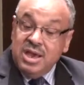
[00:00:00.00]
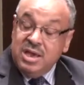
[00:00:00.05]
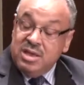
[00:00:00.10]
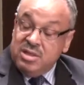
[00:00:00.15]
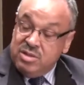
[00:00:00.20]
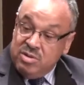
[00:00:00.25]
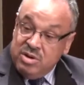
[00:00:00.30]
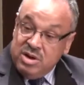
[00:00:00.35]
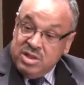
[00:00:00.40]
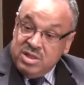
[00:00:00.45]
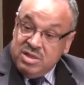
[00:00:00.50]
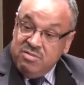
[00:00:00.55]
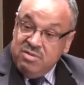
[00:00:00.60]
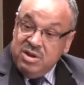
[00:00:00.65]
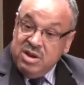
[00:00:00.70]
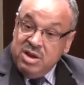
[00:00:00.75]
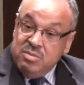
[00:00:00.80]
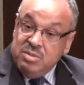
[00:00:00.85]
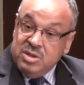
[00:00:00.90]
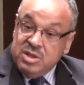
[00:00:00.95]
is
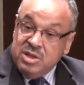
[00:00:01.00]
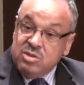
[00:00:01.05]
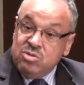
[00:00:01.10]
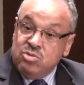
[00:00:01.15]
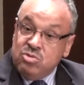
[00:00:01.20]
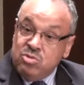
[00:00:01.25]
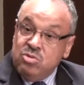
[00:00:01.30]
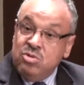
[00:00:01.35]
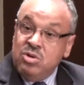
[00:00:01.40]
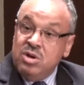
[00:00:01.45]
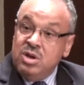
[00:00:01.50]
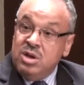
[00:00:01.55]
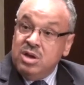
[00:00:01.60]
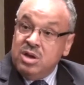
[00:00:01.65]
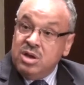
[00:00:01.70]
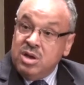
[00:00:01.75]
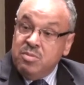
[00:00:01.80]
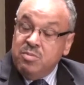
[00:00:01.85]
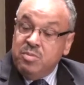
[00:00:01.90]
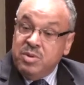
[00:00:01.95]
relatively limited to
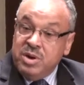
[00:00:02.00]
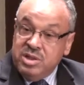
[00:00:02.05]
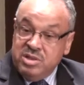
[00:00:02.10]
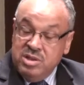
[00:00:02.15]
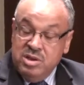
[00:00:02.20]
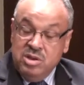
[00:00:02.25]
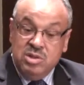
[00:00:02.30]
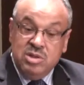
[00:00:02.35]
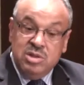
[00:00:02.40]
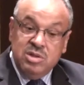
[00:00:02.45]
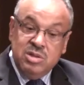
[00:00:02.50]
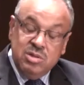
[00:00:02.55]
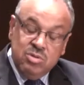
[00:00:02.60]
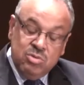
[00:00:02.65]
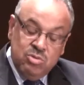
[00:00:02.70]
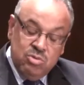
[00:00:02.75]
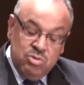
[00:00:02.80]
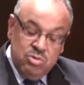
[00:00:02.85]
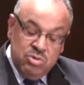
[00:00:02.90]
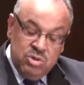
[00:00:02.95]
comparatively
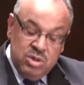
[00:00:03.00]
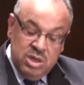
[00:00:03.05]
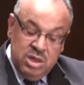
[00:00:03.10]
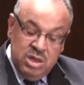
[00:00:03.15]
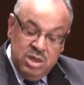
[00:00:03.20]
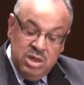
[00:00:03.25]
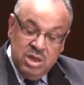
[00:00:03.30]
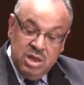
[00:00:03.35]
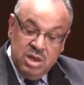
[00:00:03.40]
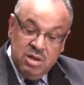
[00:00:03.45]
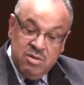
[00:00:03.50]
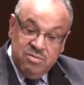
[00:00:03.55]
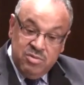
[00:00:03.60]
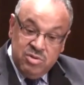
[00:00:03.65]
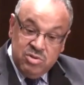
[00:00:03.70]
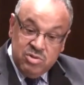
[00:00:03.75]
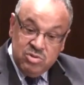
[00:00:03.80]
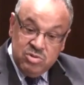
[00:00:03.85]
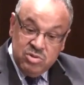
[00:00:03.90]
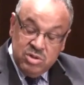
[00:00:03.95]
to the
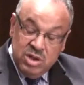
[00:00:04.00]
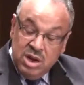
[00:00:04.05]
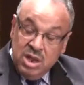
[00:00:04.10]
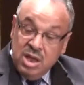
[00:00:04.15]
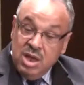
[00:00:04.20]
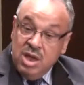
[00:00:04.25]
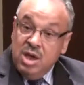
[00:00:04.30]
conventional.